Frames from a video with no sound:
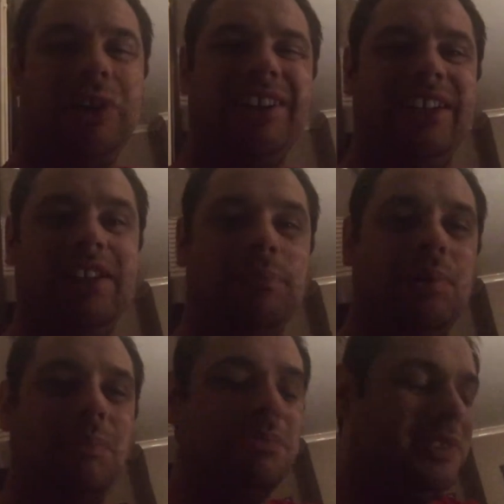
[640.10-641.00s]
one of the other
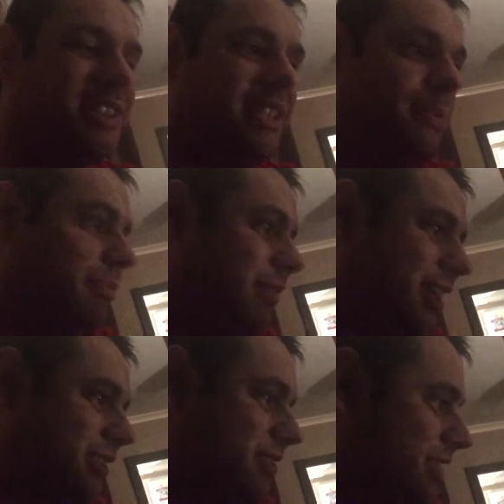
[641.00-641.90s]
problems you see when
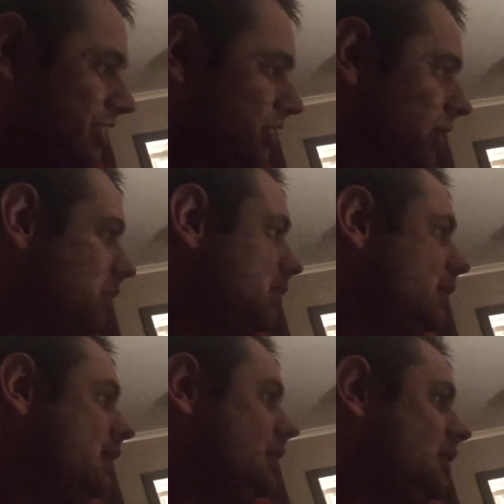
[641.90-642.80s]
Rach does this job.
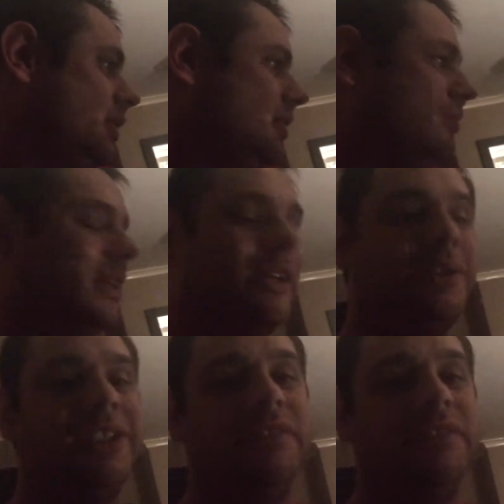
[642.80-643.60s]
We always